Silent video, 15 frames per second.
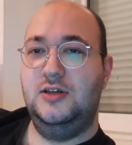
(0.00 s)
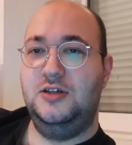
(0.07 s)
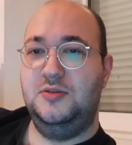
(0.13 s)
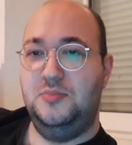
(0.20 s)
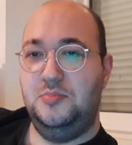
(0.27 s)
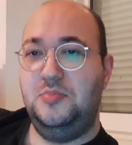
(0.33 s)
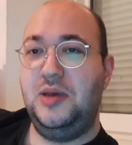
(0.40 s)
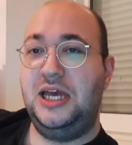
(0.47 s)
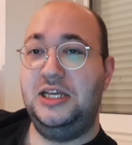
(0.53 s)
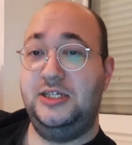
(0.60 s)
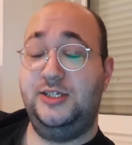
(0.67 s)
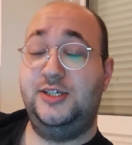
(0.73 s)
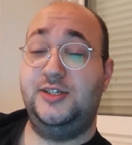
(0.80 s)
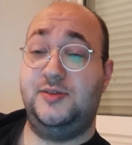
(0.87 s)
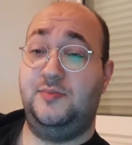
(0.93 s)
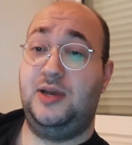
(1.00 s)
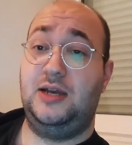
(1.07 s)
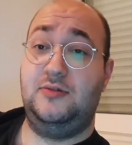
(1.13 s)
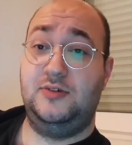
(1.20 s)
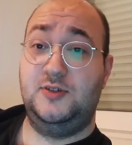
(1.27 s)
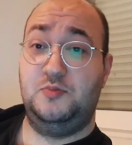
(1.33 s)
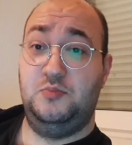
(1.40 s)
and beige is
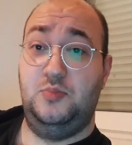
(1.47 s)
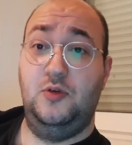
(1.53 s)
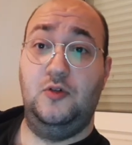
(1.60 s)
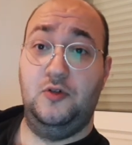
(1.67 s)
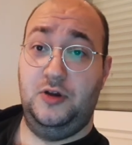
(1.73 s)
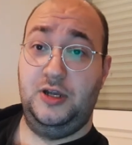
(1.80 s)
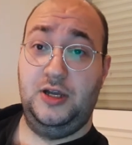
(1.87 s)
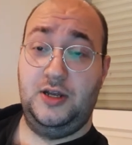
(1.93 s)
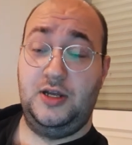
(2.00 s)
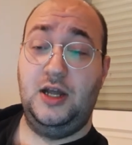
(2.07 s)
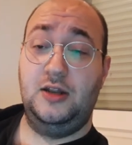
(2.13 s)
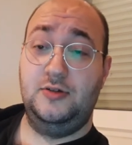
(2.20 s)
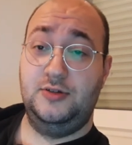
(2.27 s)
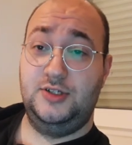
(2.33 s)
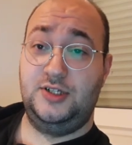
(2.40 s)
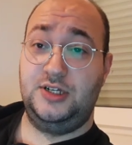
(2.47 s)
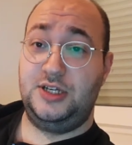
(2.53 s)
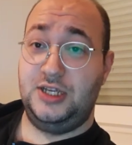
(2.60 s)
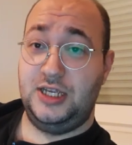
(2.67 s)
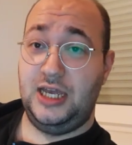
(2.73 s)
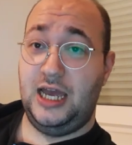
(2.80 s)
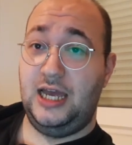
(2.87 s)
about as boring a colour as you
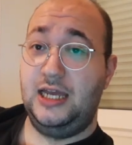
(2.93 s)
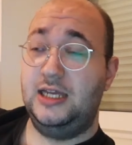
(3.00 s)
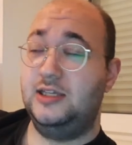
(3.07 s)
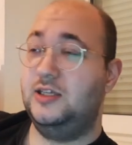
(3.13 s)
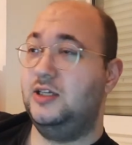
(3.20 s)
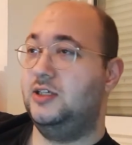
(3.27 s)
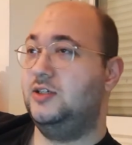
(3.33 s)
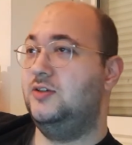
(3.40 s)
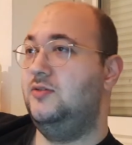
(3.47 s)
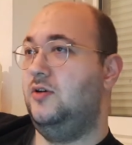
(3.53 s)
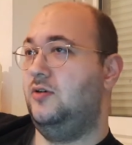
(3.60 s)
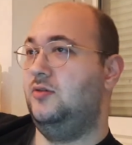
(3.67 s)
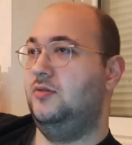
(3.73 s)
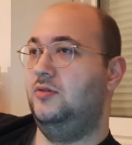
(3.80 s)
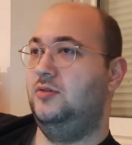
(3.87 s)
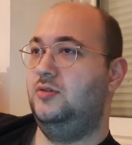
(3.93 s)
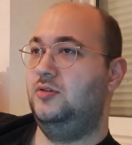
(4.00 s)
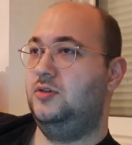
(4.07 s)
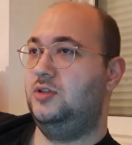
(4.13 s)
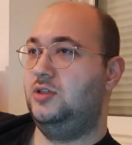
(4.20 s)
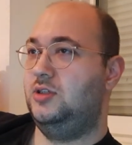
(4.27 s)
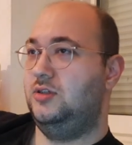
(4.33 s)
can get. It's not
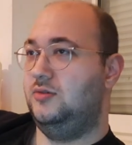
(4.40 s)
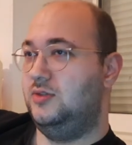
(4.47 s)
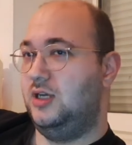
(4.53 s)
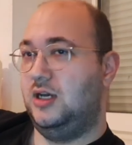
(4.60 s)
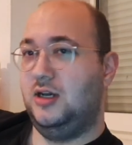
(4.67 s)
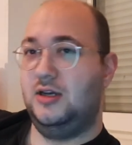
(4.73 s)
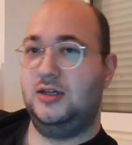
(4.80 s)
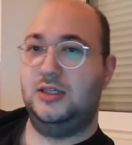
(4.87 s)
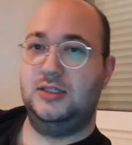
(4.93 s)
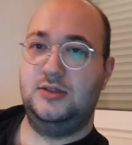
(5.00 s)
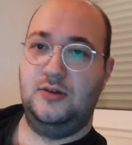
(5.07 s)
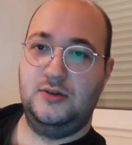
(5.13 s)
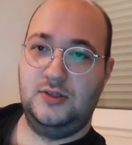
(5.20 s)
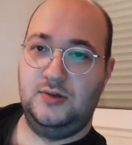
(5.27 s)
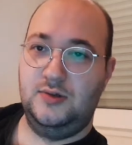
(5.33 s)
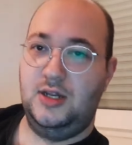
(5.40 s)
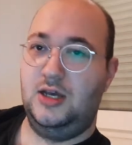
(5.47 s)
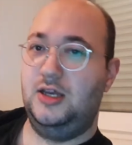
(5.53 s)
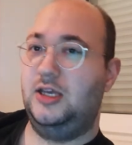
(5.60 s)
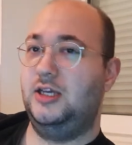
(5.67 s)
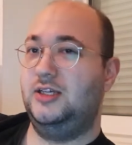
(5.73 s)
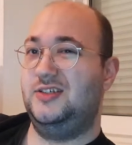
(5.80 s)
too dark, it's not too
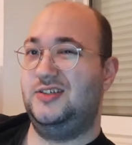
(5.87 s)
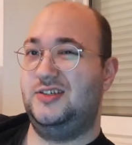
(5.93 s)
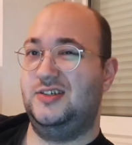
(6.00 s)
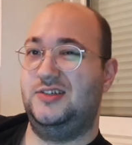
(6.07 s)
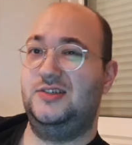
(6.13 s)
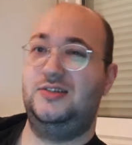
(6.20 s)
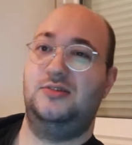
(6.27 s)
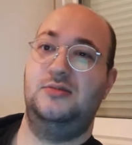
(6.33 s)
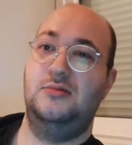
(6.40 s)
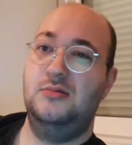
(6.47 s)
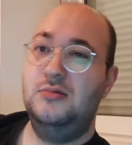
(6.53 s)
light, it's just...